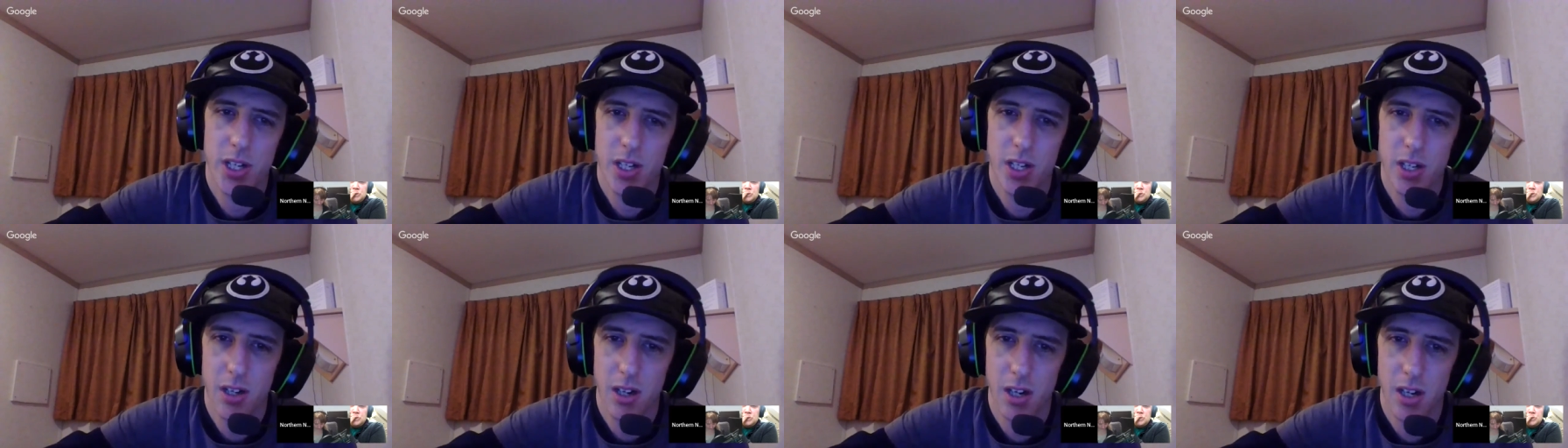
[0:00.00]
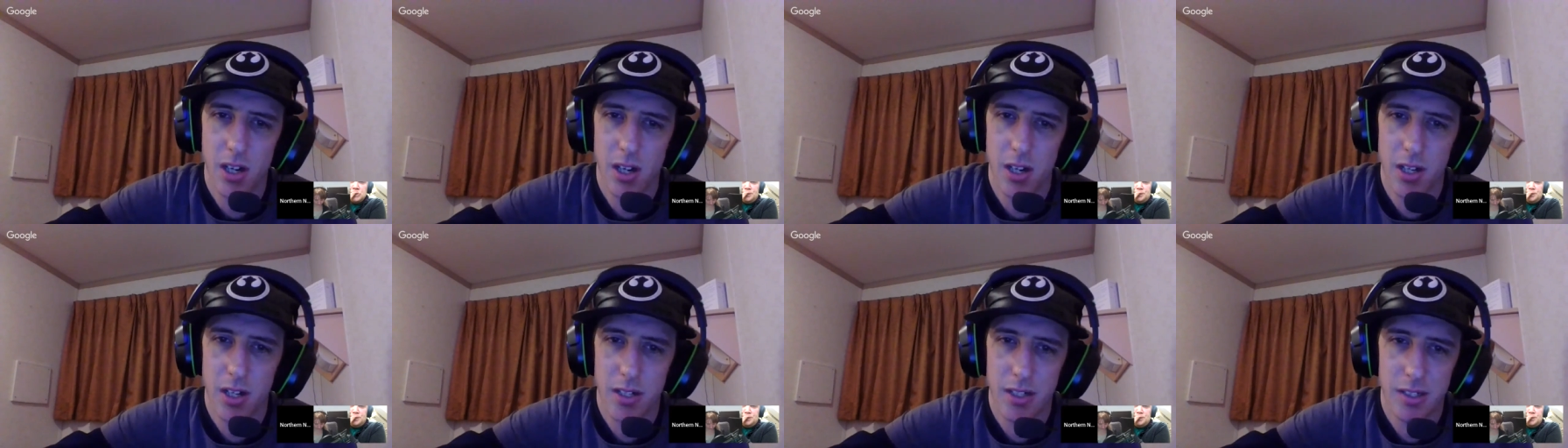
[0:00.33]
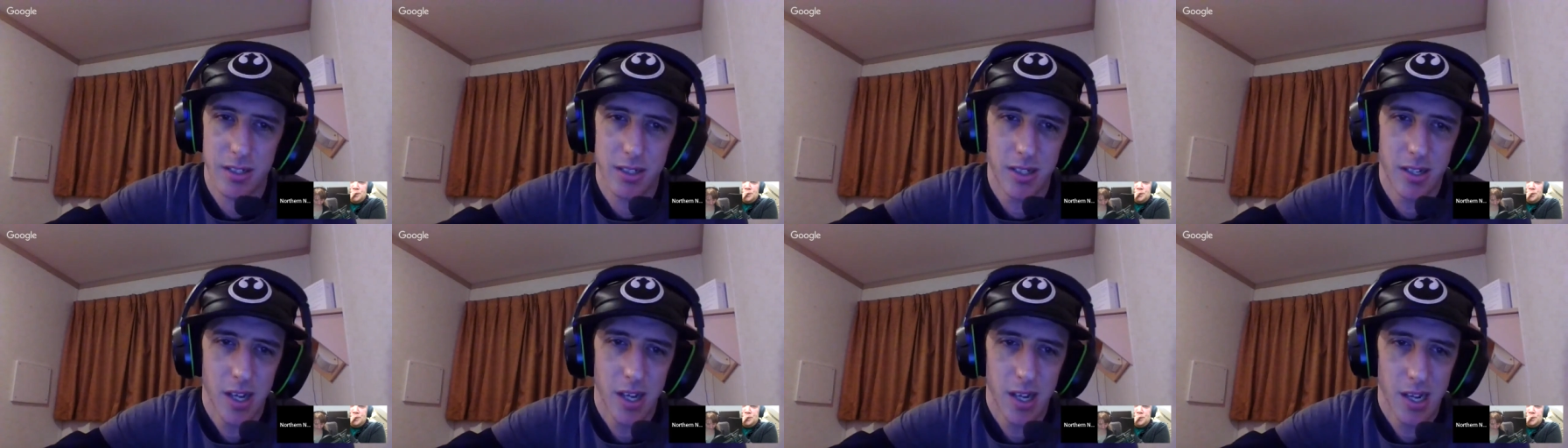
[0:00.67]
Con.
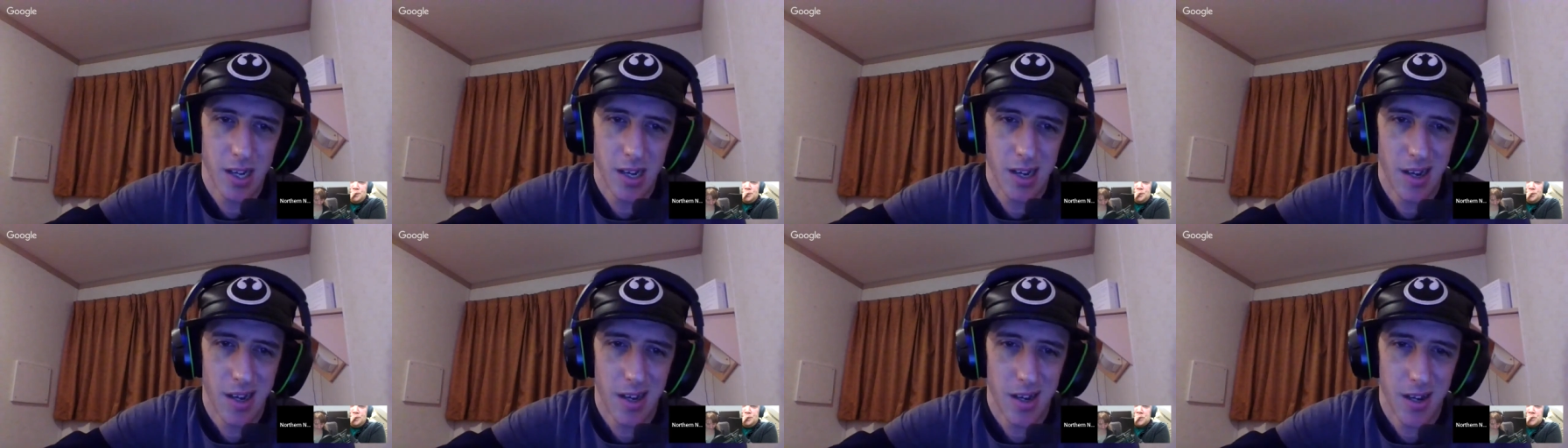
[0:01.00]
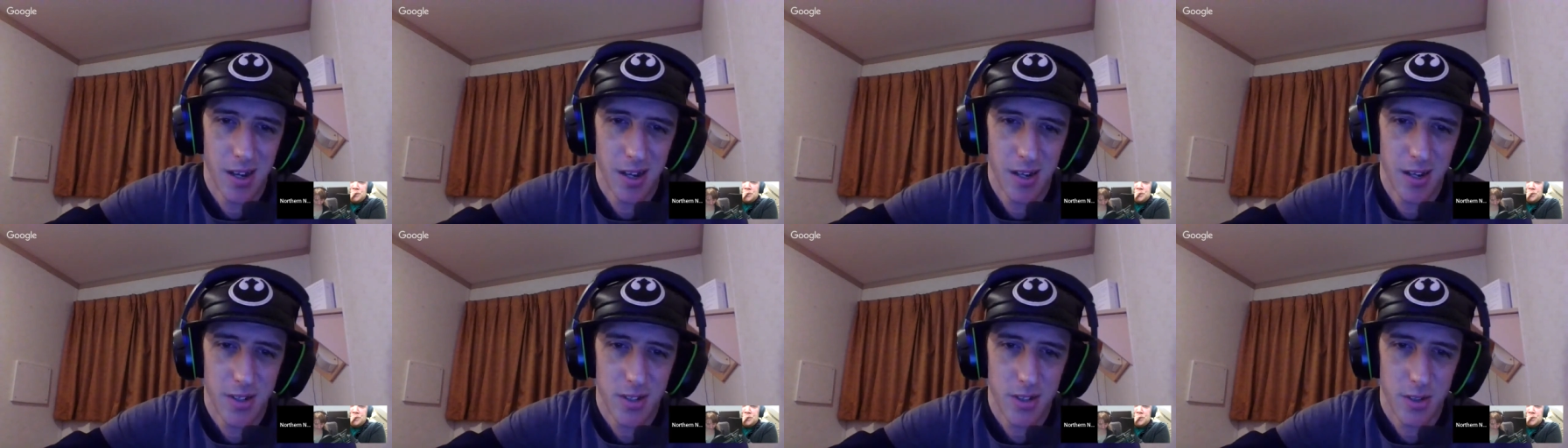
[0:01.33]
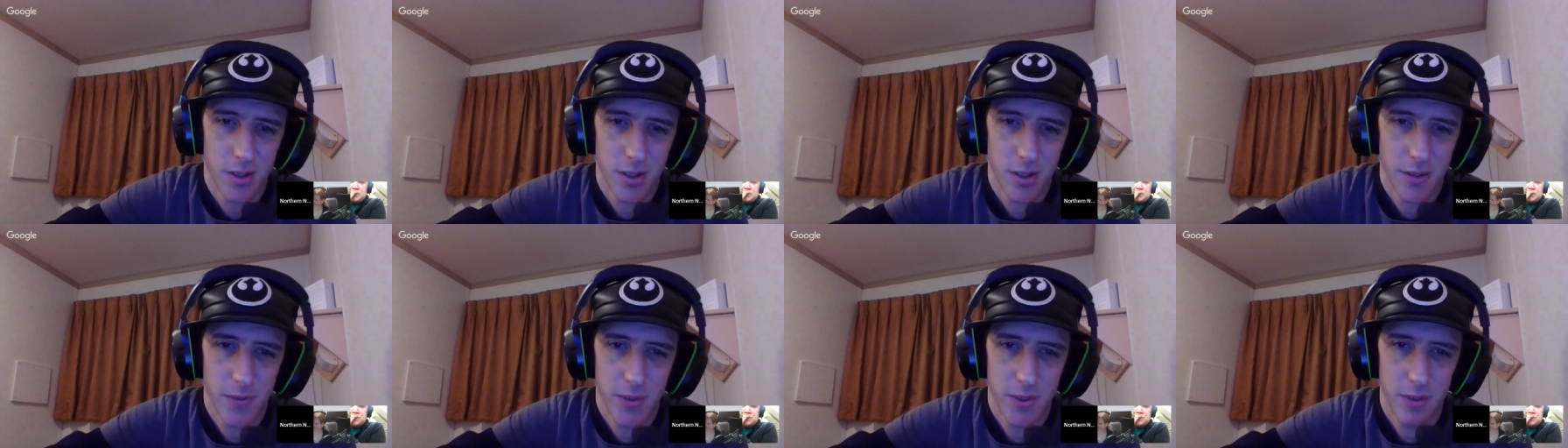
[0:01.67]

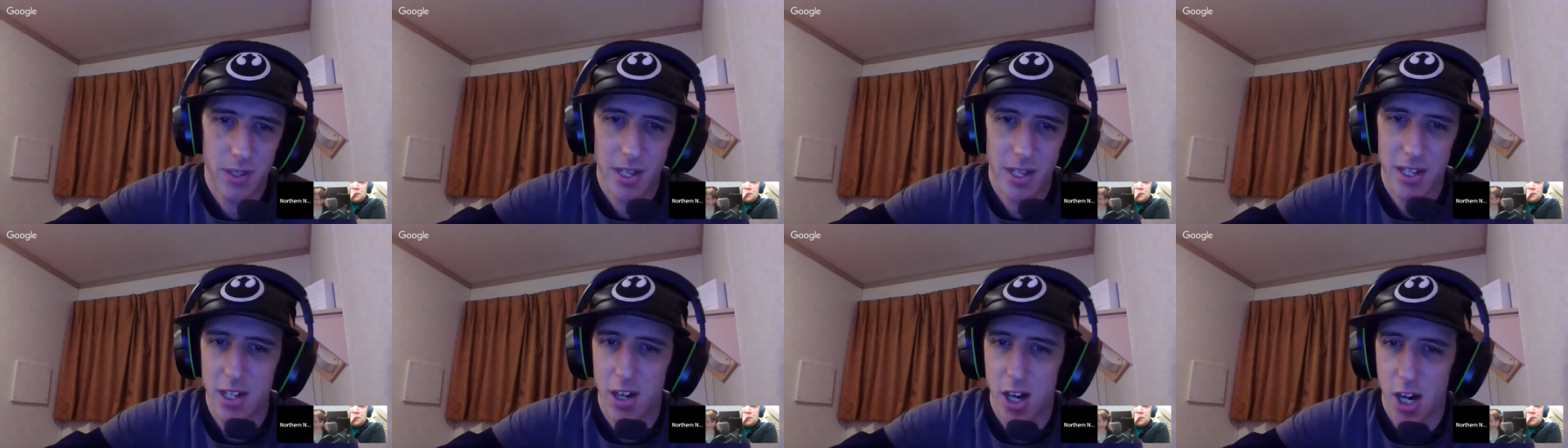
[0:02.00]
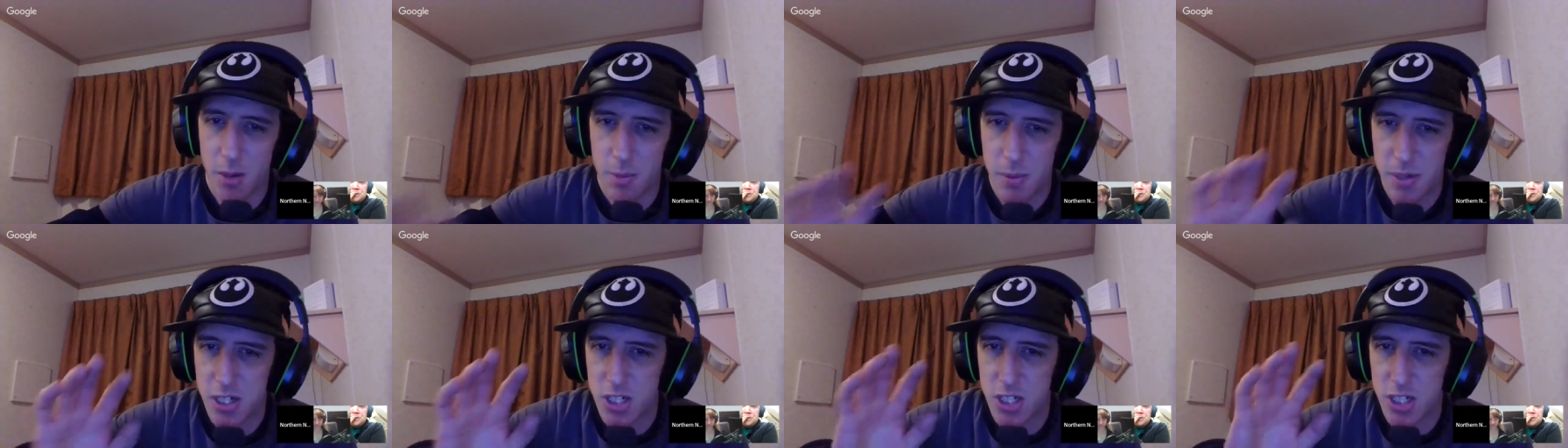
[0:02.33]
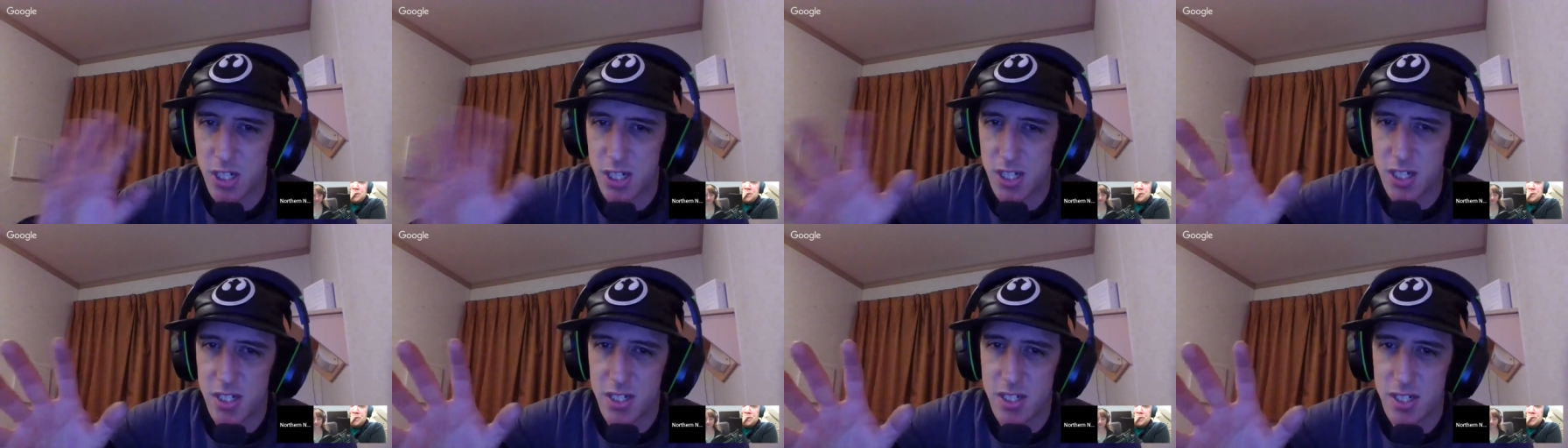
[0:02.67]
So if you like
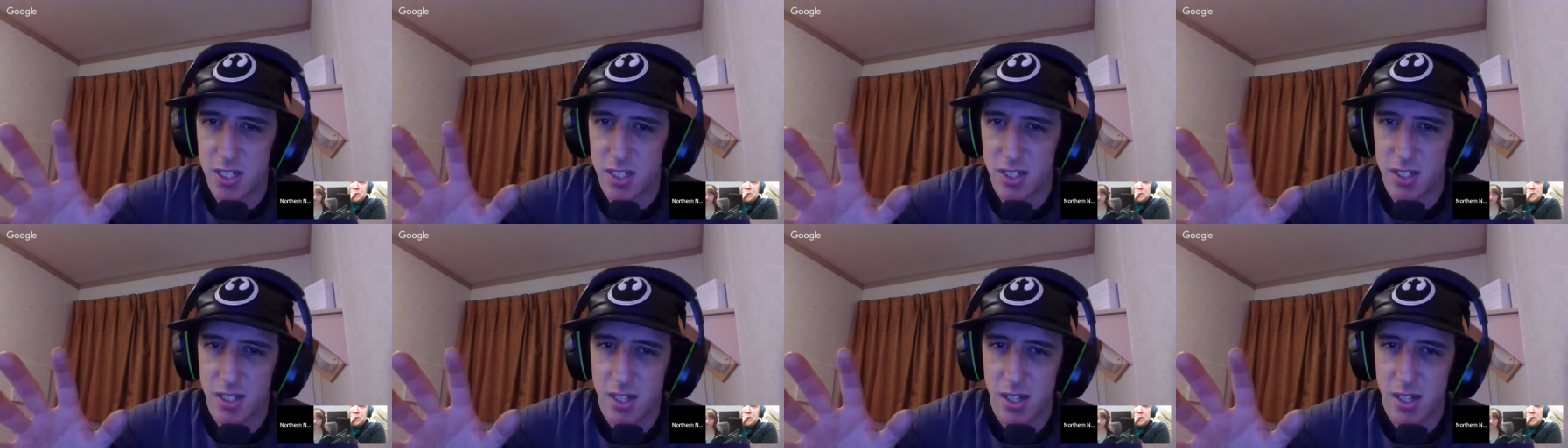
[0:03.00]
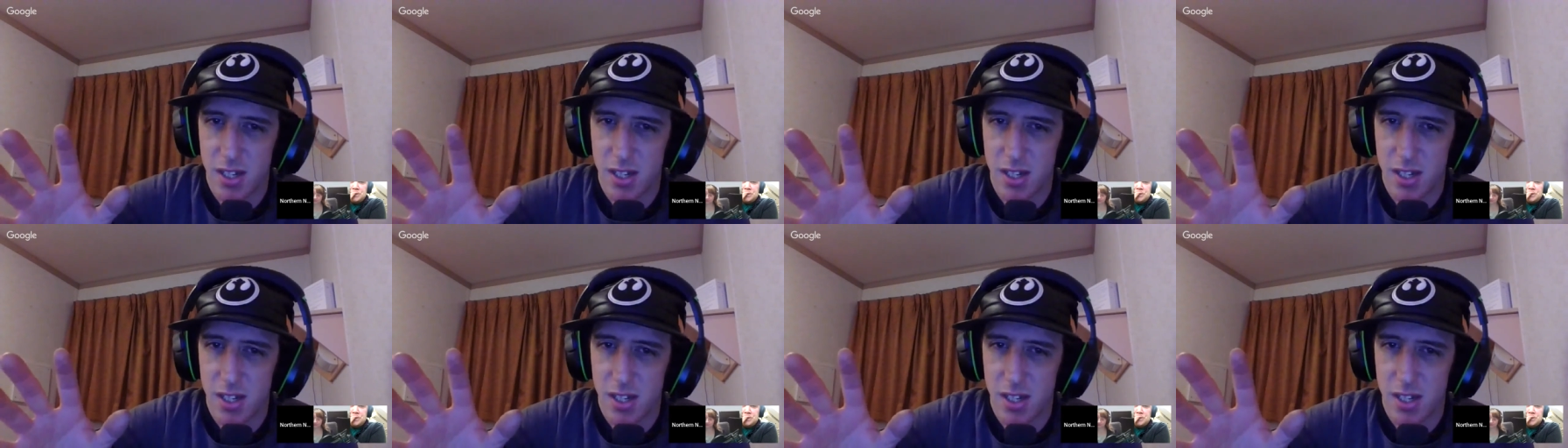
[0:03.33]
RPGs,